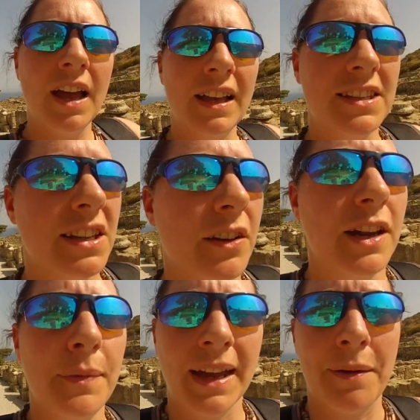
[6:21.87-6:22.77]
And slowly
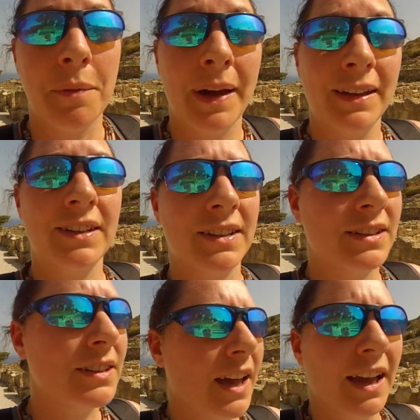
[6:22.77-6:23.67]
it became
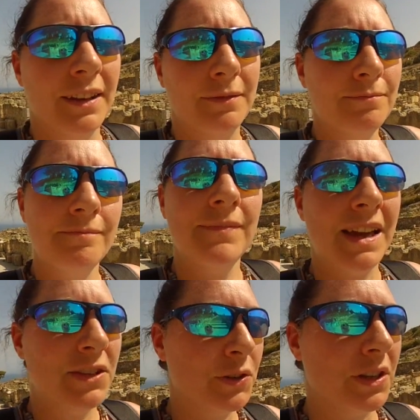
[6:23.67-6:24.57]
abandoned and
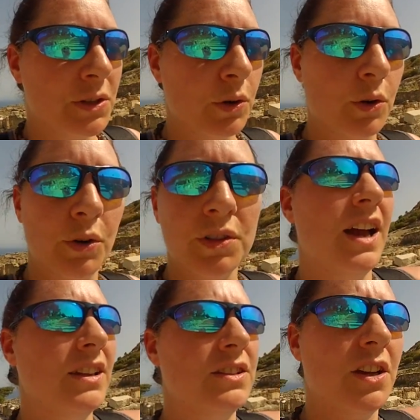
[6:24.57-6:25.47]
nature took its course,
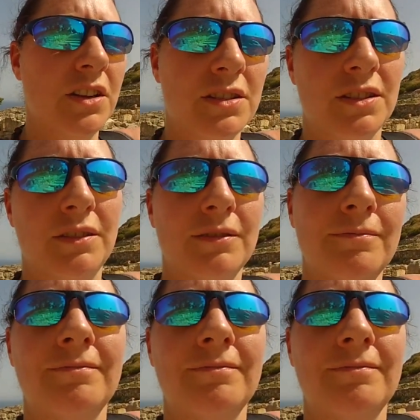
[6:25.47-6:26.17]
and dust and